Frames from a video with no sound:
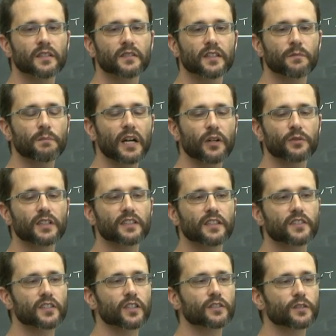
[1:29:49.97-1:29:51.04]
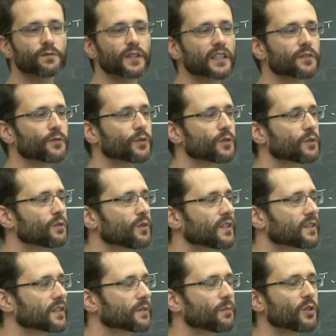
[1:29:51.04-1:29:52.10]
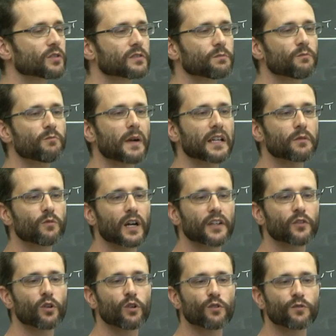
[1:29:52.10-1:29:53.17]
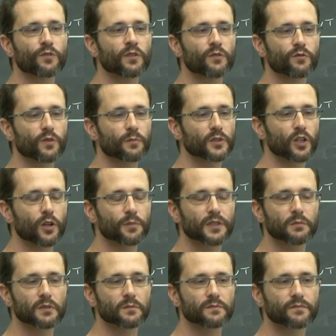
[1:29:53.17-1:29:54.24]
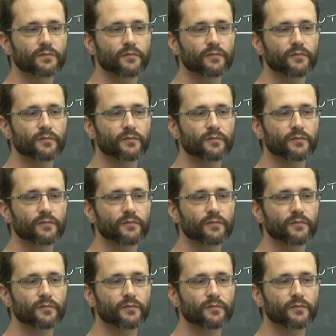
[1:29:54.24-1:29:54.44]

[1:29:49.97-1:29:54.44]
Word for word: the bound that it certifies for you is at most by one off from the optimum.